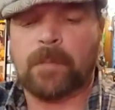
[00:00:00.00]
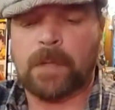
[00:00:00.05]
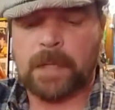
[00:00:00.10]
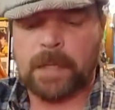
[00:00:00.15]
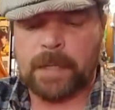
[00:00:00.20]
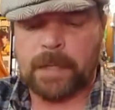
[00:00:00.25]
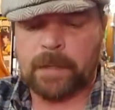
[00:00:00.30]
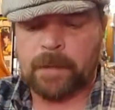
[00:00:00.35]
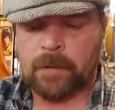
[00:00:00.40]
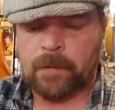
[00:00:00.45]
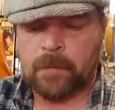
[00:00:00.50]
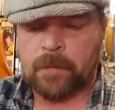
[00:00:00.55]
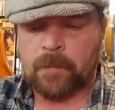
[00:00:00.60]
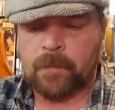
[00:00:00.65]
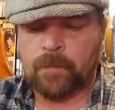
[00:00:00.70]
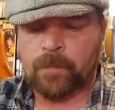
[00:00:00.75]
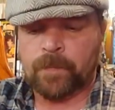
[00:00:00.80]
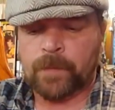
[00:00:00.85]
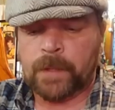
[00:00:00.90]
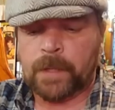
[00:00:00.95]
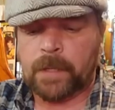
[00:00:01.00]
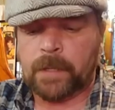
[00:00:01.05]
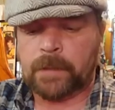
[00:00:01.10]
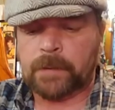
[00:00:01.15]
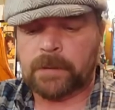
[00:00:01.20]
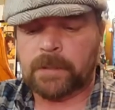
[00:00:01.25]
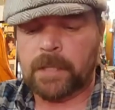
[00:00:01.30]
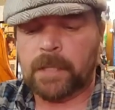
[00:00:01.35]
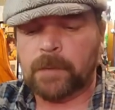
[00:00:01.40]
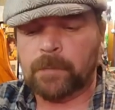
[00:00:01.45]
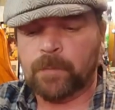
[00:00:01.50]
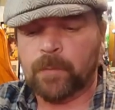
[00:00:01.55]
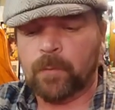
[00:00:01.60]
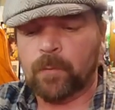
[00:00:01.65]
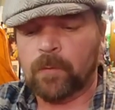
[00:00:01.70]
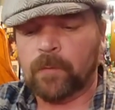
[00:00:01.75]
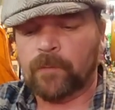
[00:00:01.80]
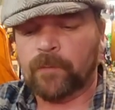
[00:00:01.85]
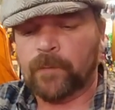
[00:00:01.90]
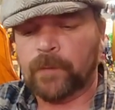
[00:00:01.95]
by a
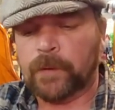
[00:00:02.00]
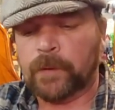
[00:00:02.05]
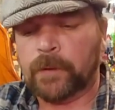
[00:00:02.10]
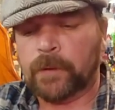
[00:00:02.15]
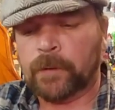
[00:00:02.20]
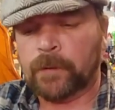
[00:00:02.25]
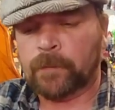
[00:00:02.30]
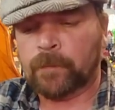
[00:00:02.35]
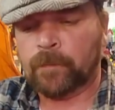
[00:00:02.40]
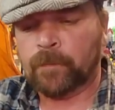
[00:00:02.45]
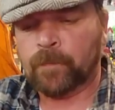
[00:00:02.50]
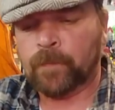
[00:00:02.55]
Deadpool figure.